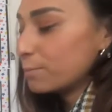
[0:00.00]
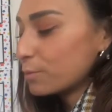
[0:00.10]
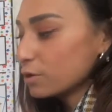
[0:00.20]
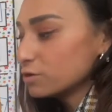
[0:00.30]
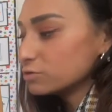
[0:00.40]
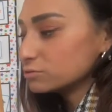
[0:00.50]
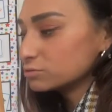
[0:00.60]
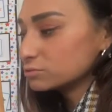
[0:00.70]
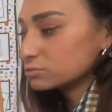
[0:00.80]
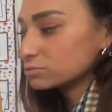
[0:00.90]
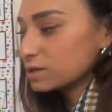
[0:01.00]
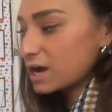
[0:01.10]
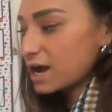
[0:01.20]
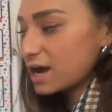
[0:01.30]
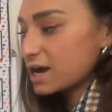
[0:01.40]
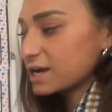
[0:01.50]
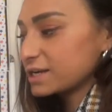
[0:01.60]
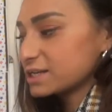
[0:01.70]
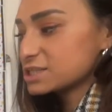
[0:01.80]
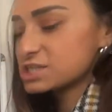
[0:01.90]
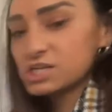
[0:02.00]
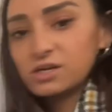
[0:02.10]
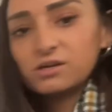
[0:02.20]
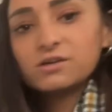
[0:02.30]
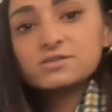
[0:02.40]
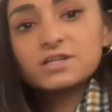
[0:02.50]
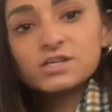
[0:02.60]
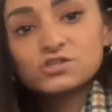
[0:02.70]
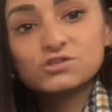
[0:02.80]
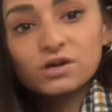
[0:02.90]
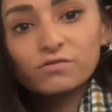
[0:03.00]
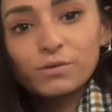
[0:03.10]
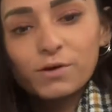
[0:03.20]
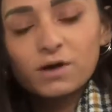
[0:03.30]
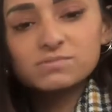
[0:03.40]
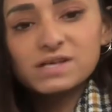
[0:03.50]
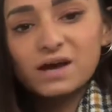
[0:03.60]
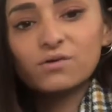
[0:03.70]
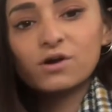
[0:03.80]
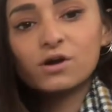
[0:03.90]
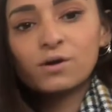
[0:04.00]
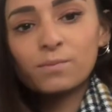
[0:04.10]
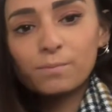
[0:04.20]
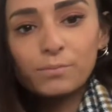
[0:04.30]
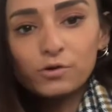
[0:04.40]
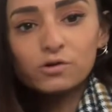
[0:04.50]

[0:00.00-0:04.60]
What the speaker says: B, I, t. So let's use our robot arms now. B,